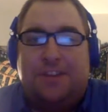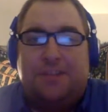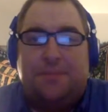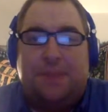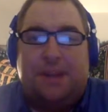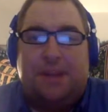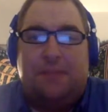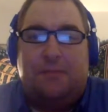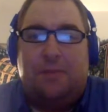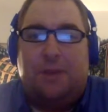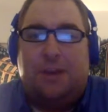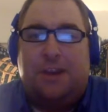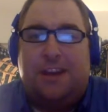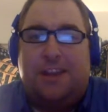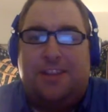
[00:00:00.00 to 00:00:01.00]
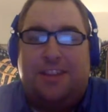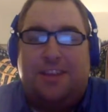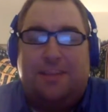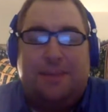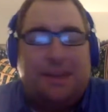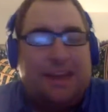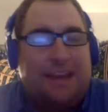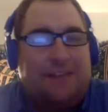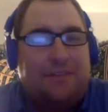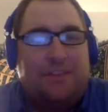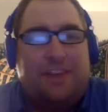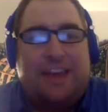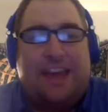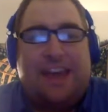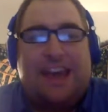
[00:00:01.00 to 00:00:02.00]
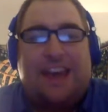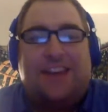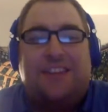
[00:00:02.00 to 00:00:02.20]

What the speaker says: made it 1-0. But after that,